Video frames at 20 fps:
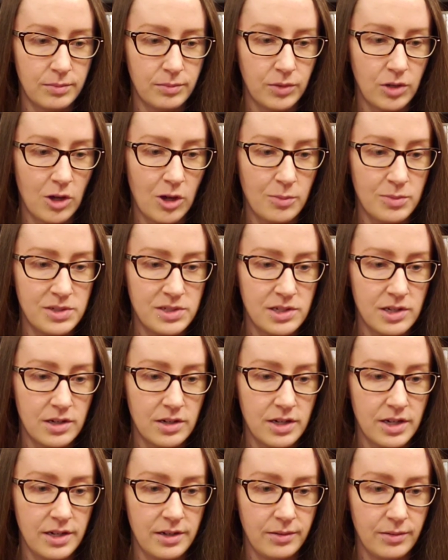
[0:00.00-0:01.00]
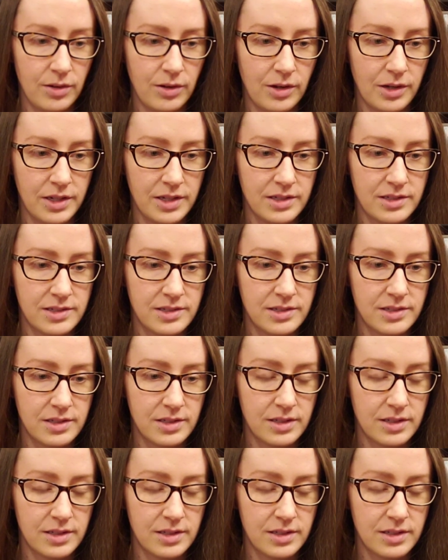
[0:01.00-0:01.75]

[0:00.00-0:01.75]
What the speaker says: commentary on it.